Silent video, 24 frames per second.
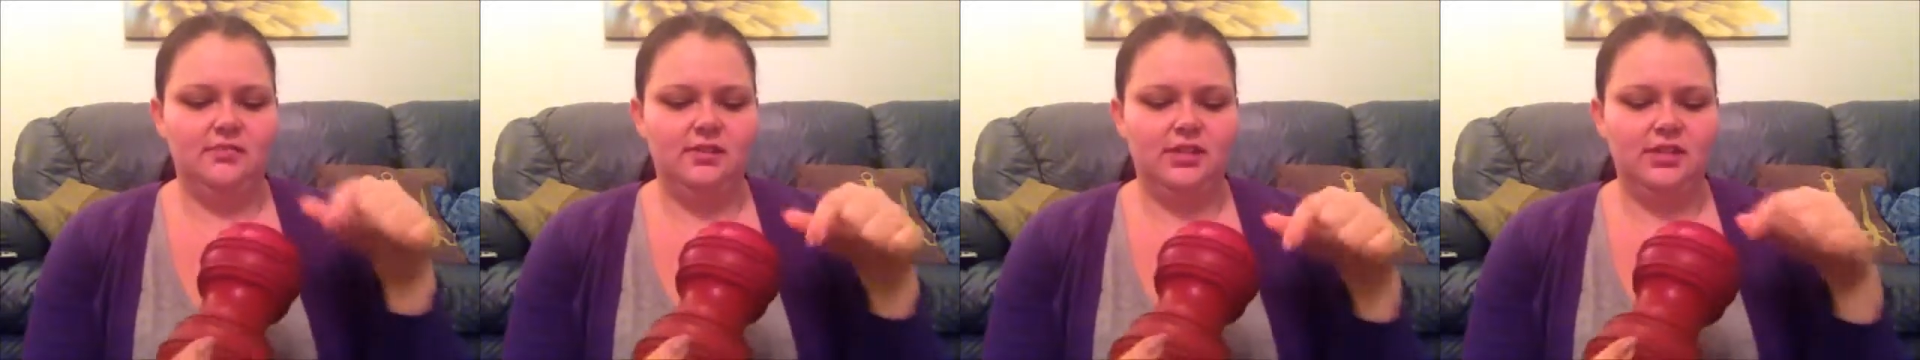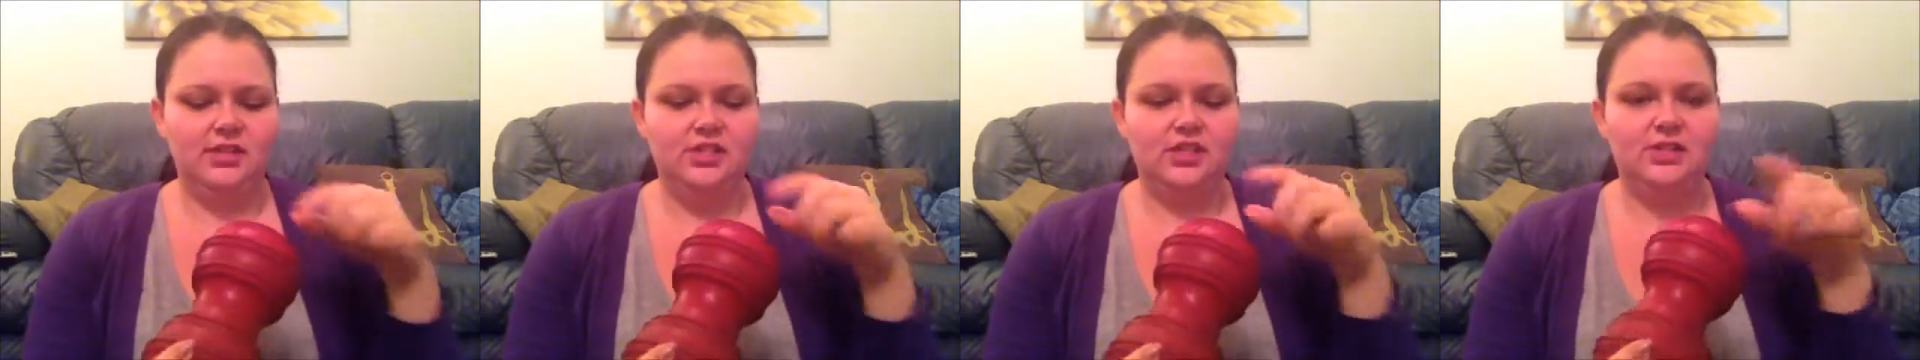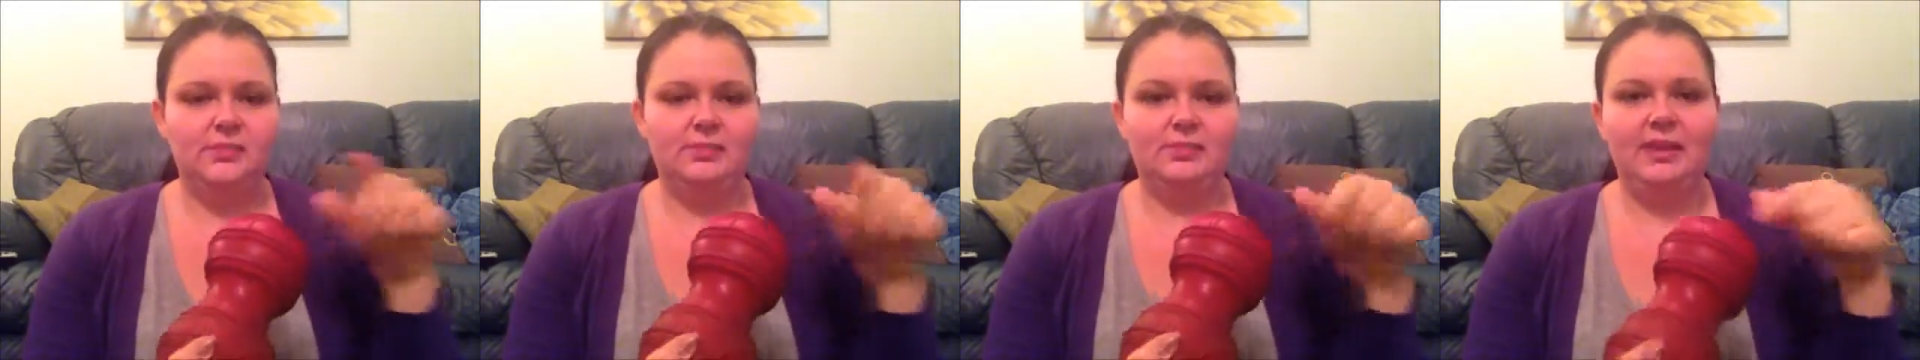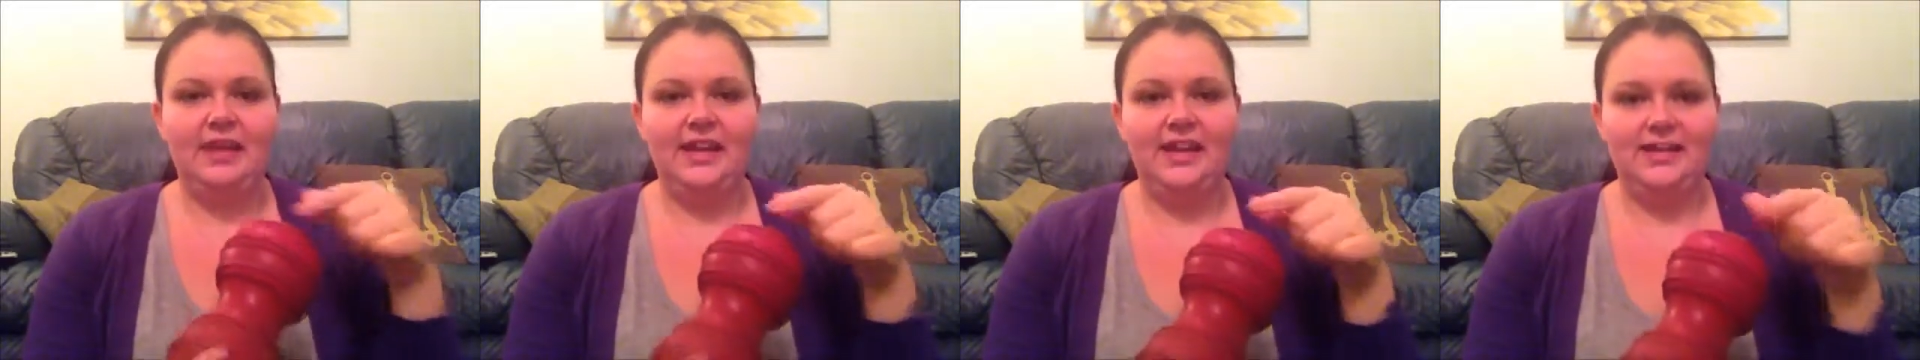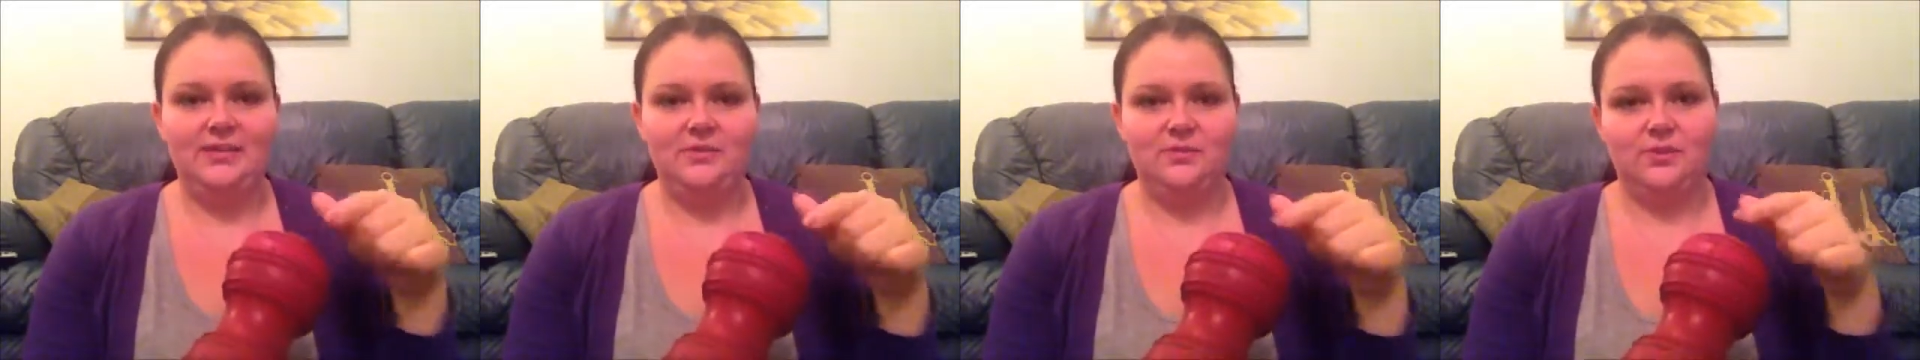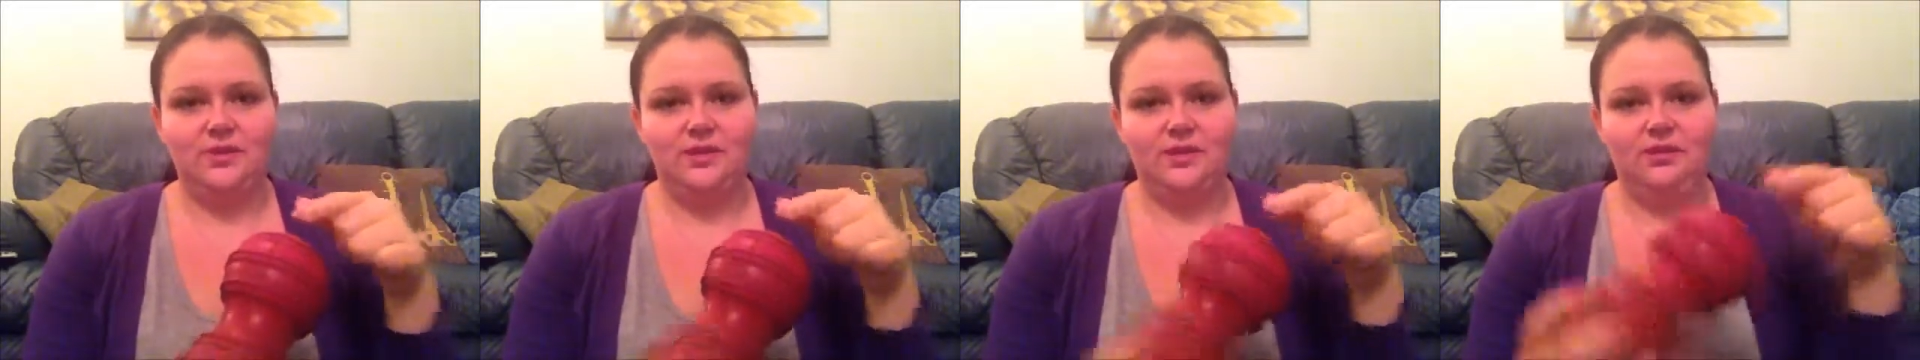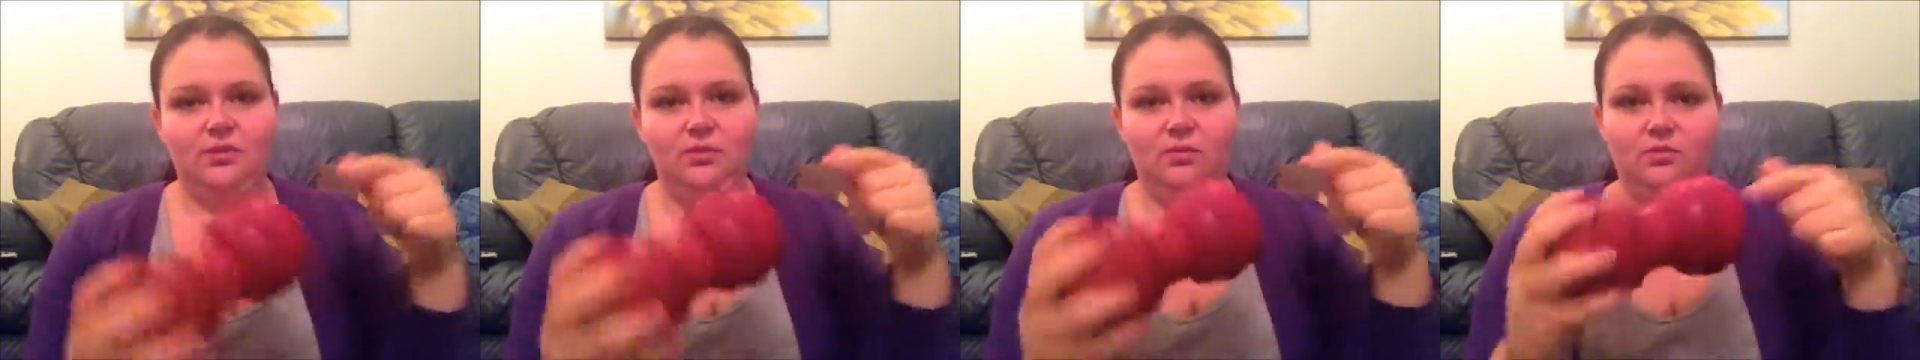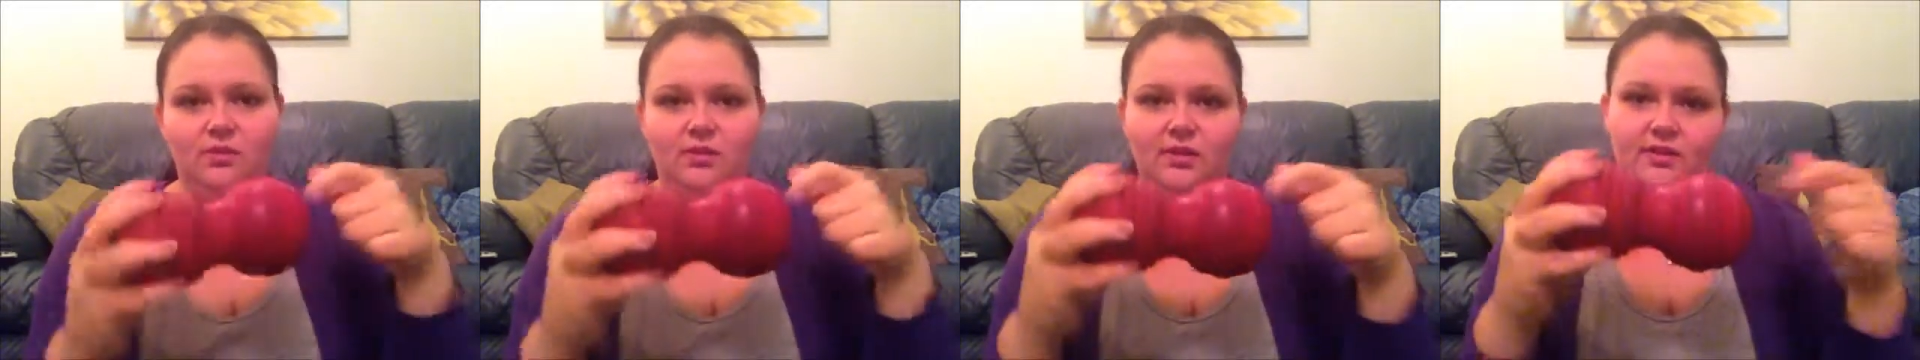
as uh, she plays with it all